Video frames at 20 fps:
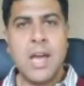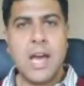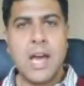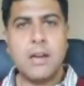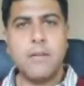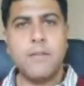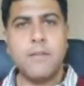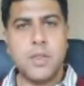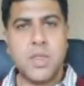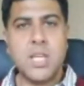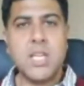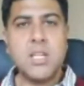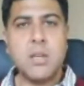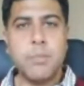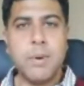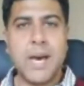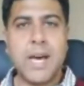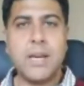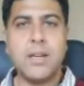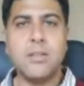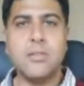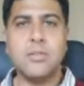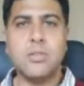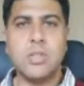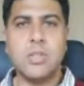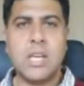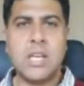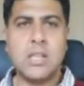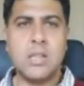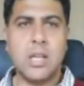And if you think about
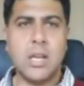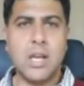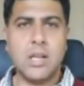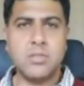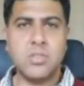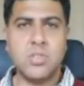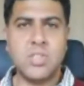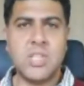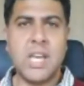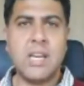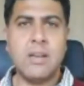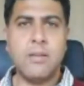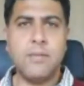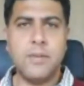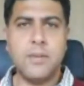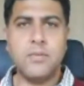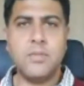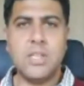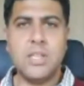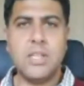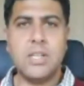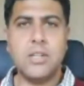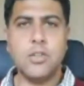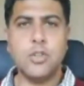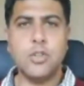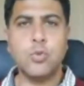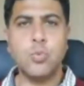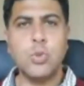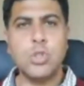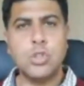it, in the last 10, 15
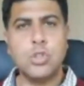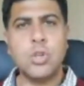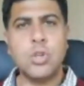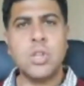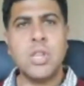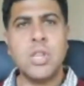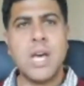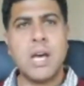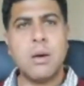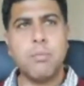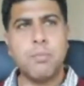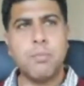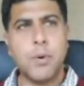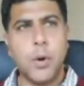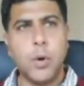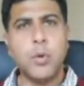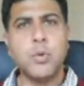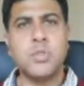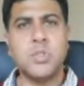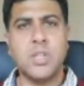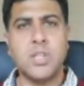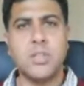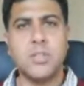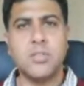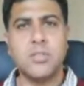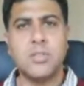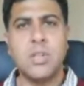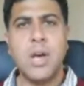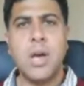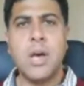years, we took that
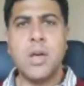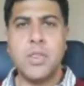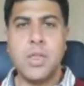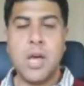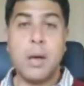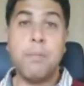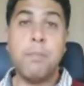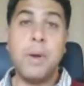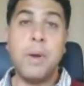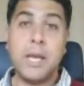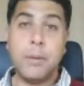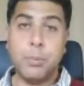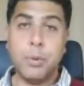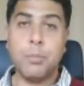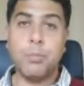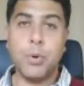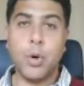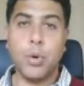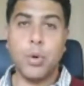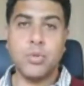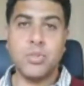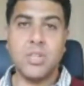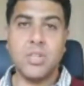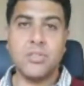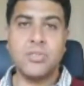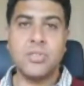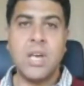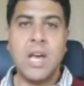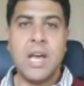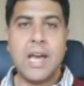process, that paper
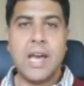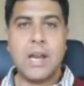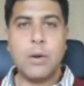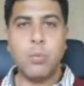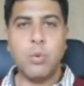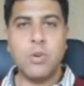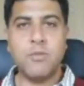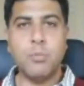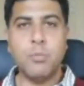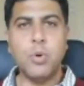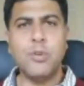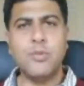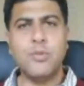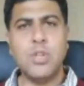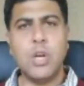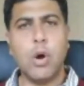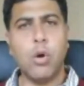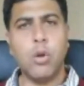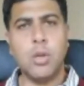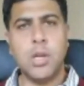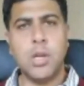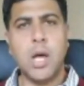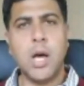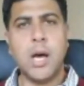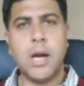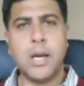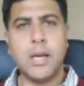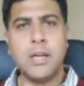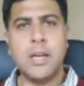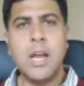process, and we've moved it
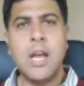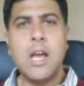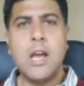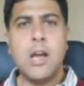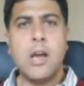online.